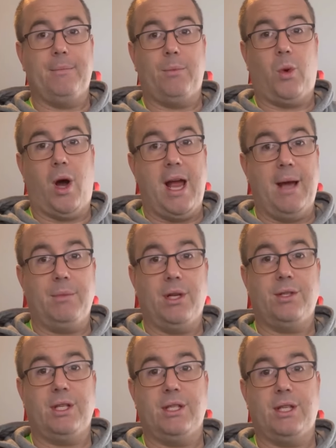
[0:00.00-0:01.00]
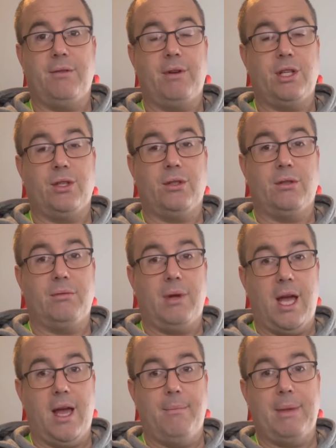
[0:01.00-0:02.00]
What I am using is the original
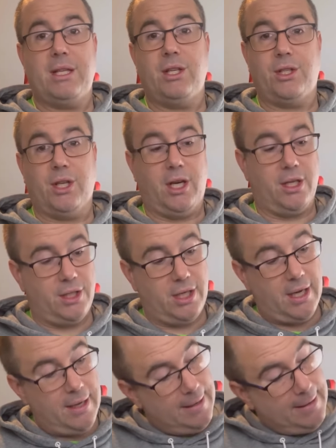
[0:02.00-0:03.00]
Meta charger.